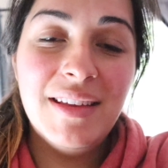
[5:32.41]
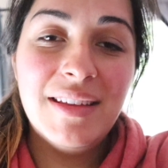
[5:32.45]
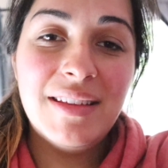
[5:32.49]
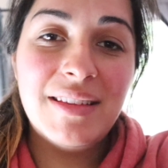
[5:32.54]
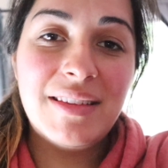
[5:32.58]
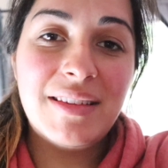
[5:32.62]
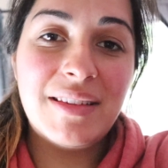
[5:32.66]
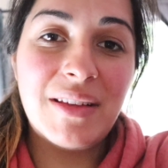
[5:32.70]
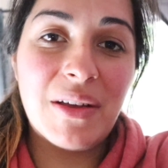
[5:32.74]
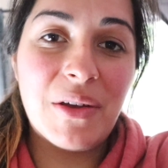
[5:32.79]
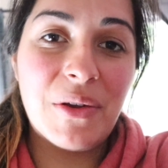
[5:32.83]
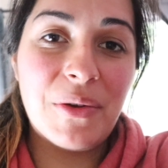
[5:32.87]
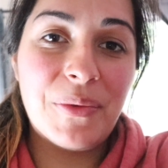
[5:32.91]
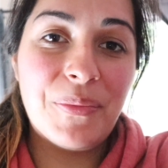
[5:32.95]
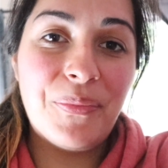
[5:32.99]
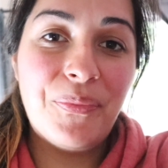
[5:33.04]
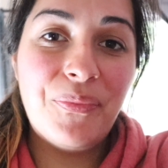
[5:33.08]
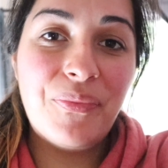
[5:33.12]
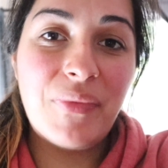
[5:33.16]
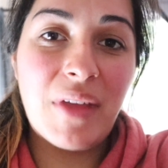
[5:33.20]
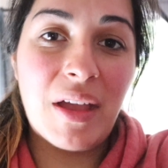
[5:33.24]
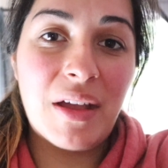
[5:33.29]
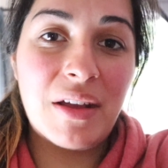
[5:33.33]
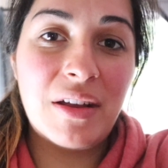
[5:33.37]
So
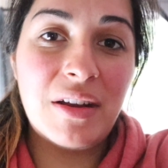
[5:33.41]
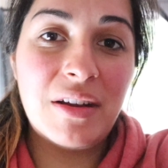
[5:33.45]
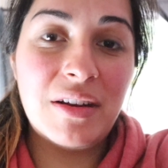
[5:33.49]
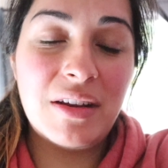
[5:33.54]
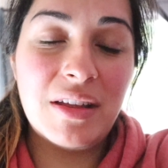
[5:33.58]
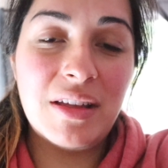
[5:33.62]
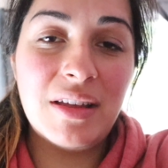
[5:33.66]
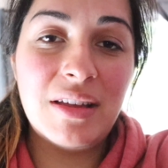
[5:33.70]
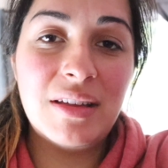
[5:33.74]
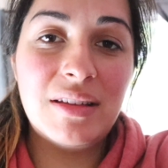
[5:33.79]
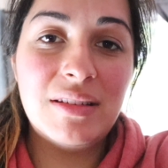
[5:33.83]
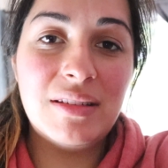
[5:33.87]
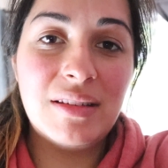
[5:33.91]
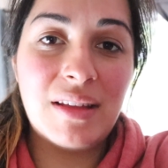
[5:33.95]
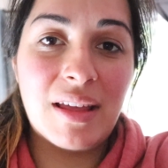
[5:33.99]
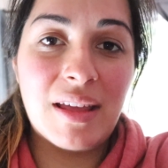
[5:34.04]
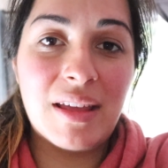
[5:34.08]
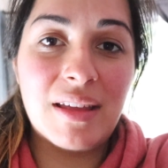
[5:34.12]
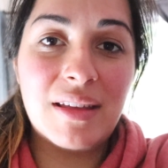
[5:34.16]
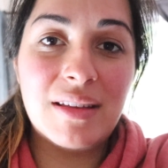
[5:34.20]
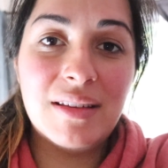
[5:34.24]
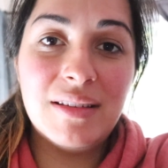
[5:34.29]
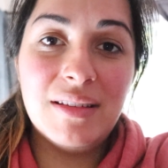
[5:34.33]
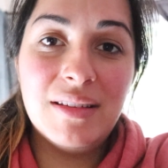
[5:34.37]
I already
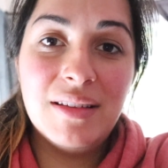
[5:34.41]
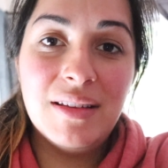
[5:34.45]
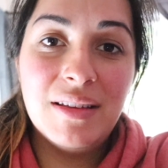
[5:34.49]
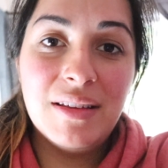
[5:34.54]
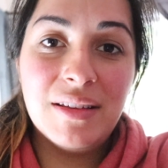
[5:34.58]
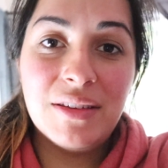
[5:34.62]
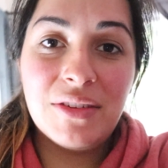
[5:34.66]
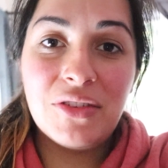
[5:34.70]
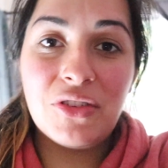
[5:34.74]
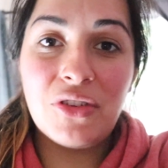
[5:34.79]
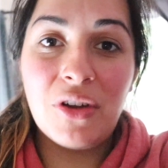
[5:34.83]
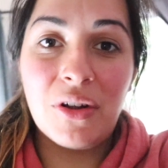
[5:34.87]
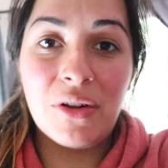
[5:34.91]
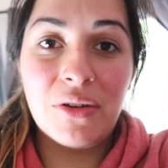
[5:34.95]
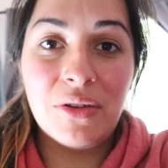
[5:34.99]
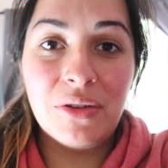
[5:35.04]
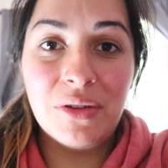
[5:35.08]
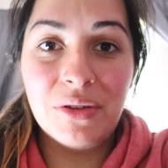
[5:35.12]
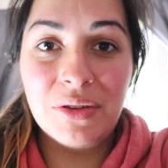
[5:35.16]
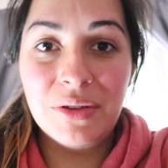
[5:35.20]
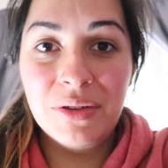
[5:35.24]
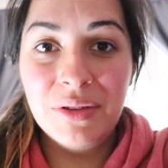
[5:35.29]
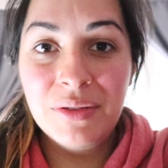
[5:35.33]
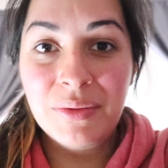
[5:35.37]
like
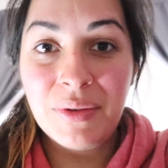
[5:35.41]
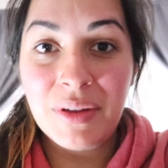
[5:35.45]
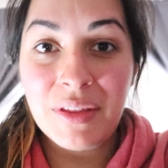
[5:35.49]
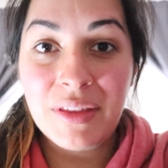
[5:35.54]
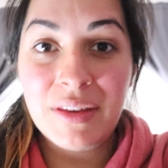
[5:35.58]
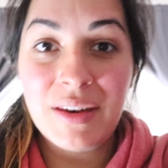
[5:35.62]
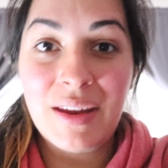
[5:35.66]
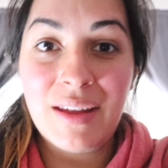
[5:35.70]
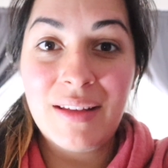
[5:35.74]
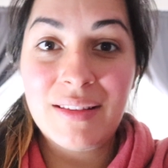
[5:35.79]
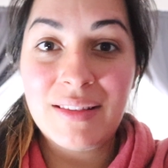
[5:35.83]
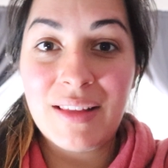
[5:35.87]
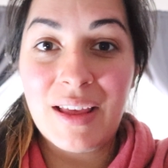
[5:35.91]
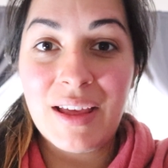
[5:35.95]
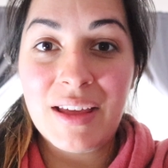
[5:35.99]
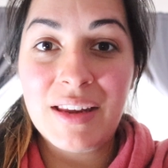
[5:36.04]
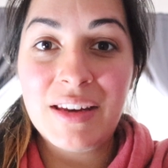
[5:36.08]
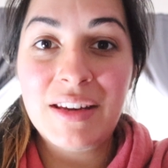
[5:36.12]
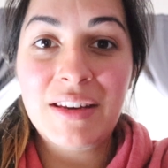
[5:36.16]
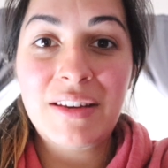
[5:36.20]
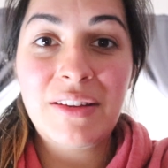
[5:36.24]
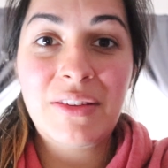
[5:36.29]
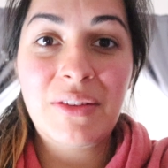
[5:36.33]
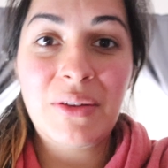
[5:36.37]
struggle with an
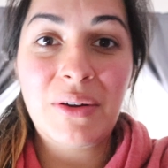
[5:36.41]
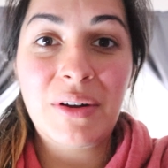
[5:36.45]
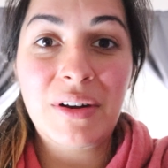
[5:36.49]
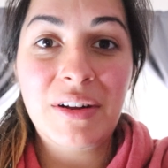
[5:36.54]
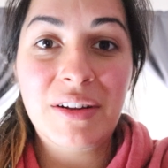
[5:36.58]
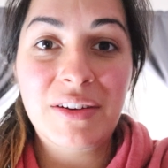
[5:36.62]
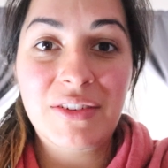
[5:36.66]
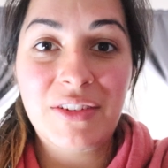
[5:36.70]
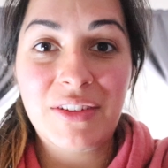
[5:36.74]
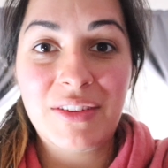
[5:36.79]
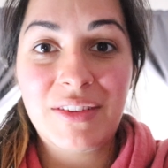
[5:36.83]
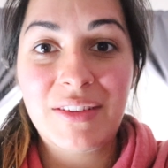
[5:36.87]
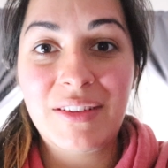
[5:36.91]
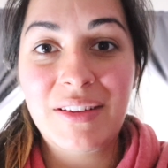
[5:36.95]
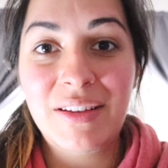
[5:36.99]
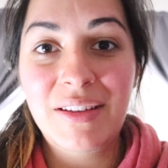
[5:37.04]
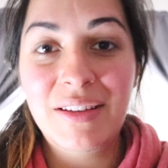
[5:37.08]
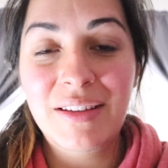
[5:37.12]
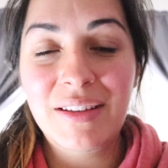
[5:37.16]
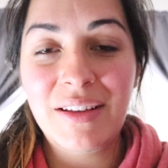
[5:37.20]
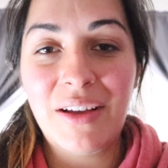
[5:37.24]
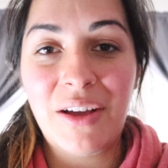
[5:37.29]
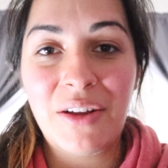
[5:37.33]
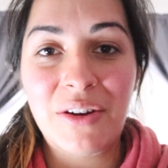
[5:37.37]
anxiety disorder just
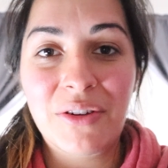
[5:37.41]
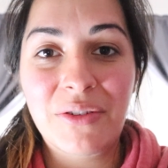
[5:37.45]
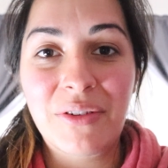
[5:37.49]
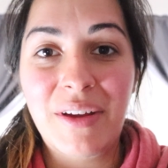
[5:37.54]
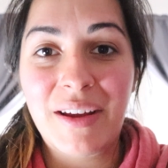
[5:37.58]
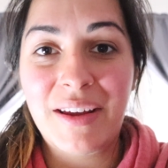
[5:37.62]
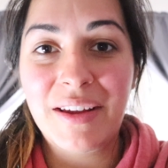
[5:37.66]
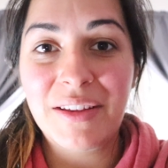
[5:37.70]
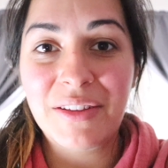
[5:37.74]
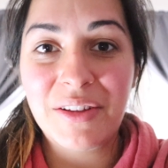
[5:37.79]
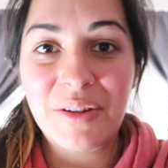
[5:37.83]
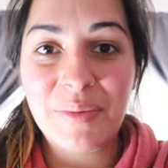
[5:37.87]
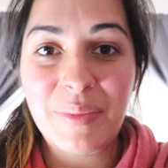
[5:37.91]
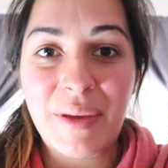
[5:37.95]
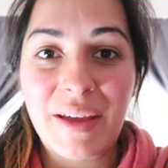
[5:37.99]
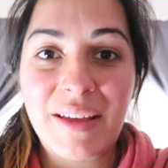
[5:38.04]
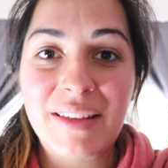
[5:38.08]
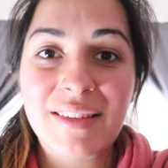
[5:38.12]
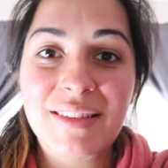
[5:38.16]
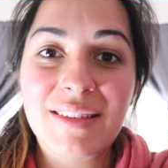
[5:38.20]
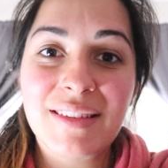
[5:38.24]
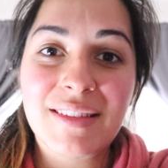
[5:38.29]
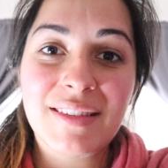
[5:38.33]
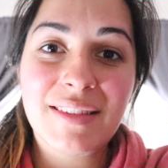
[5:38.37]
on a regular
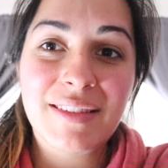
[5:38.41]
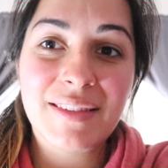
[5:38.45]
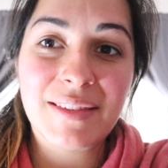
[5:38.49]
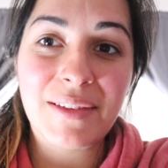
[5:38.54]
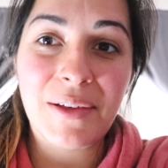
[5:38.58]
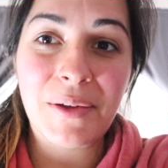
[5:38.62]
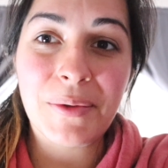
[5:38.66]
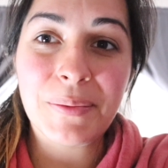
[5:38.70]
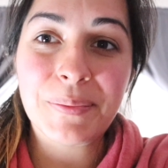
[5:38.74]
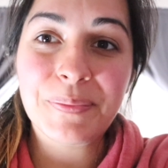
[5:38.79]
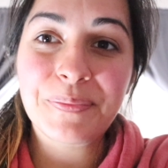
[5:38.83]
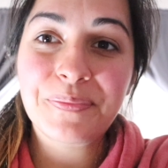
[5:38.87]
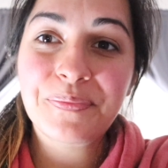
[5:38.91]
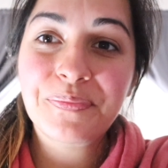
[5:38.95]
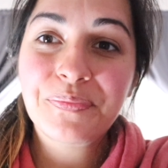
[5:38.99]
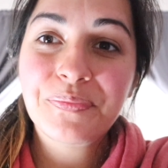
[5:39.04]
basis, so